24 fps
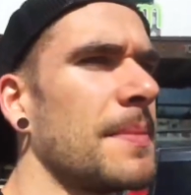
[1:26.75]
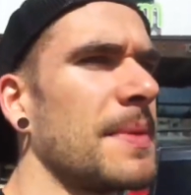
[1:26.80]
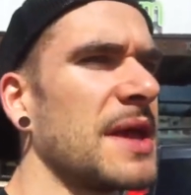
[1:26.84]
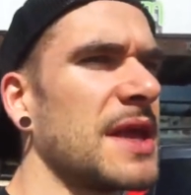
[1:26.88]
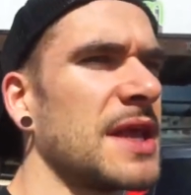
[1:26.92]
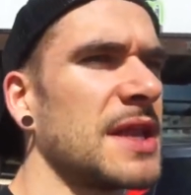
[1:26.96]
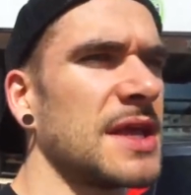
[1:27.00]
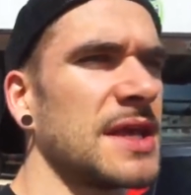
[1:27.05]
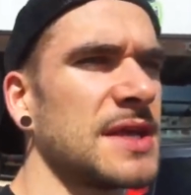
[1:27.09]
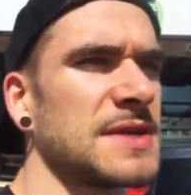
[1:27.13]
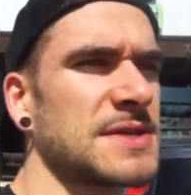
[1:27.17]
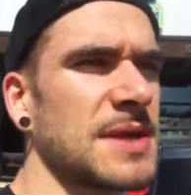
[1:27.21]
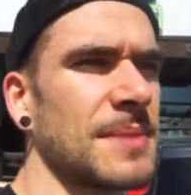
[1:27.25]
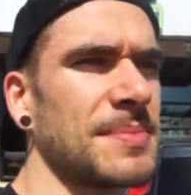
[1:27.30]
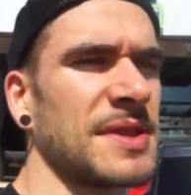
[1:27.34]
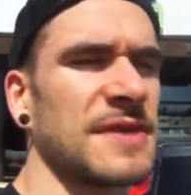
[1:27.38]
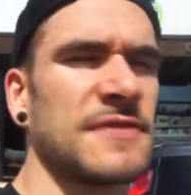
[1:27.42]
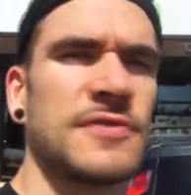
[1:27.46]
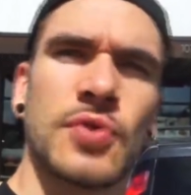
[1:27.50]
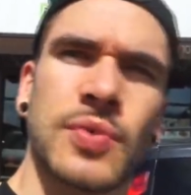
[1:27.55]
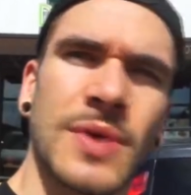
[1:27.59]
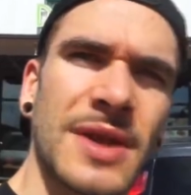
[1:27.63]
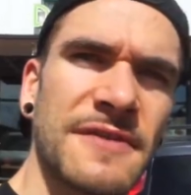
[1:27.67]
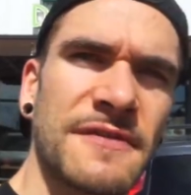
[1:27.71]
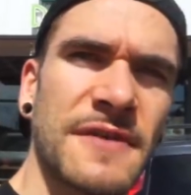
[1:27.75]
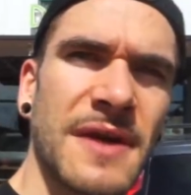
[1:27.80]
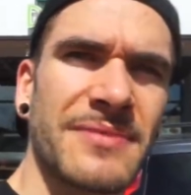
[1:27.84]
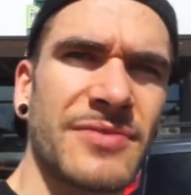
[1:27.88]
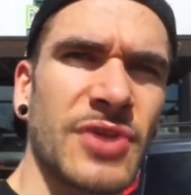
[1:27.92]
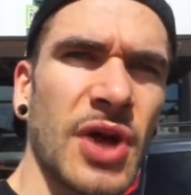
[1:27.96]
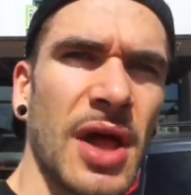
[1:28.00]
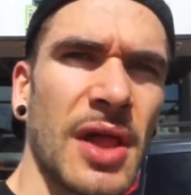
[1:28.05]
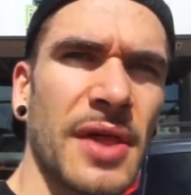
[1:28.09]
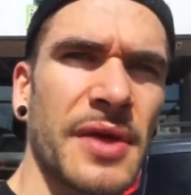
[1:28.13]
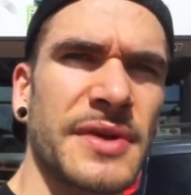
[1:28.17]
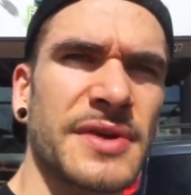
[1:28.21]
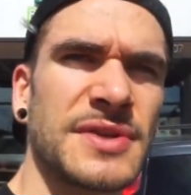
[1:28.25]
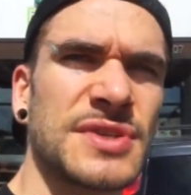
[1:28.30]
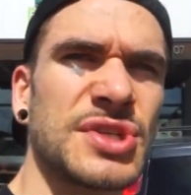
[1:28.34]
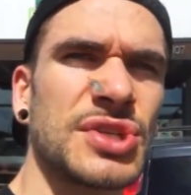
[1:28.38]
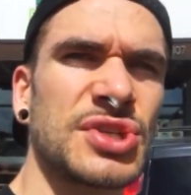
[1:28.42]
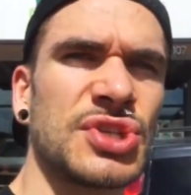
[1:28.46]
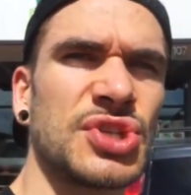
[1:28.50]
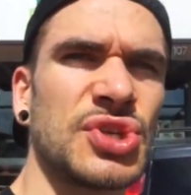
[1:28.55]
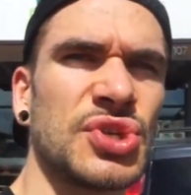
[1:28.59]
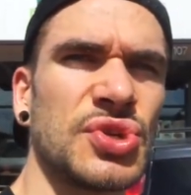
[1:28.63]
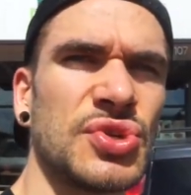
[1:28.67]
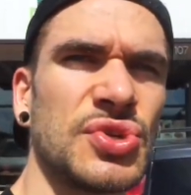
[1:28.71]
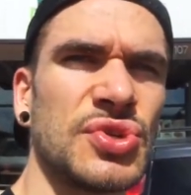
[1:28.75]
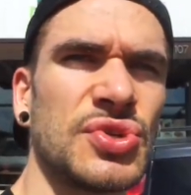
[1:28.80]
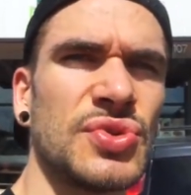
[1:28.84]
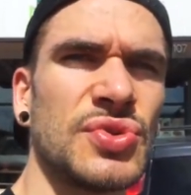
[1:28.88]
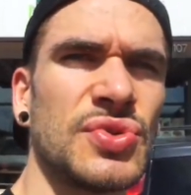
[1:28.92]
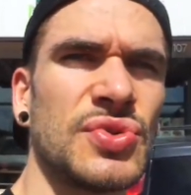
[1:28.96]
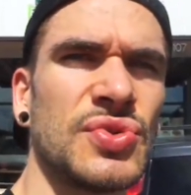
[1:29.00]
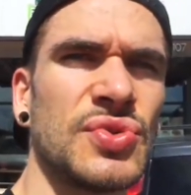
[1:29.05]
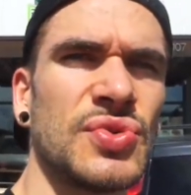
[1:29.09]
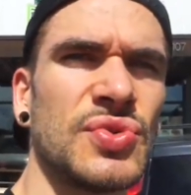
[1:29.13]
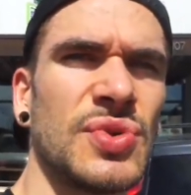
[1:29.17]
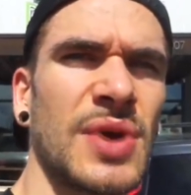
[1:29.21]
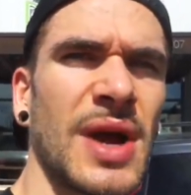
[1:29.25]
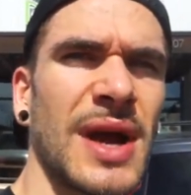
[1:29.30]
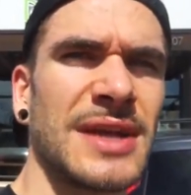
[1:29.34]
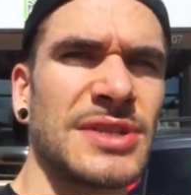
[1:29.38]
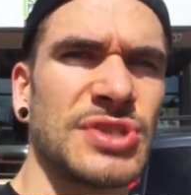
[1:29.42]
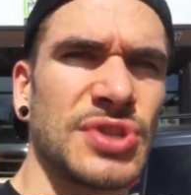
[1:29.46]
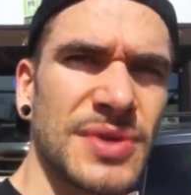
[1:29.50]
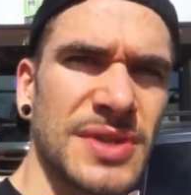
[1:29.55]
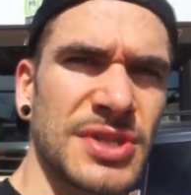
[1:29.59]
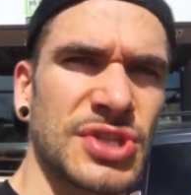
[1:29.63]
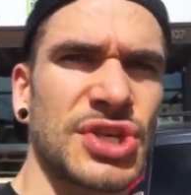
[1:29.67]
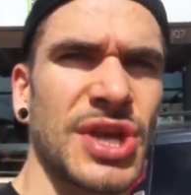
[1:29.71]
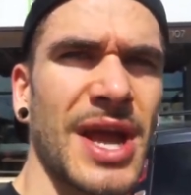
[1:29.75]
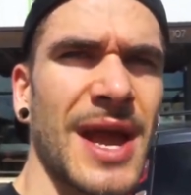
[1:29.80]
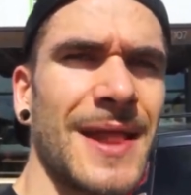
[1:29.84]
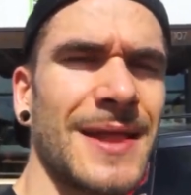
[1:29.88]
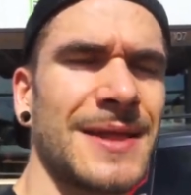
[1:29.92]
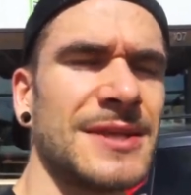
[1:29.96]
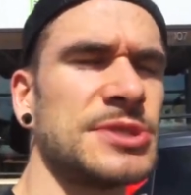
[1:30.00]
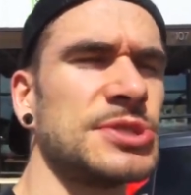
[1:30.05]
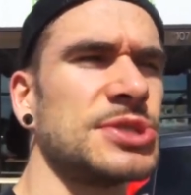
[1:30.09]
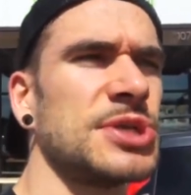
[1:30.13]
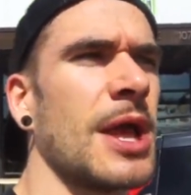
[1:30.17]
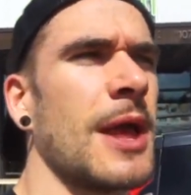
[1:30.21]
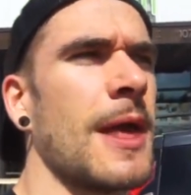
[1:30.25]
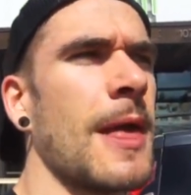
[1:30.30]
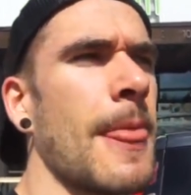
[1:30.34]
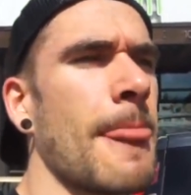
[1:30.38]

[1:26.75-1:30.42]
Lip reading: It is, I believe, $25 to do the challenge.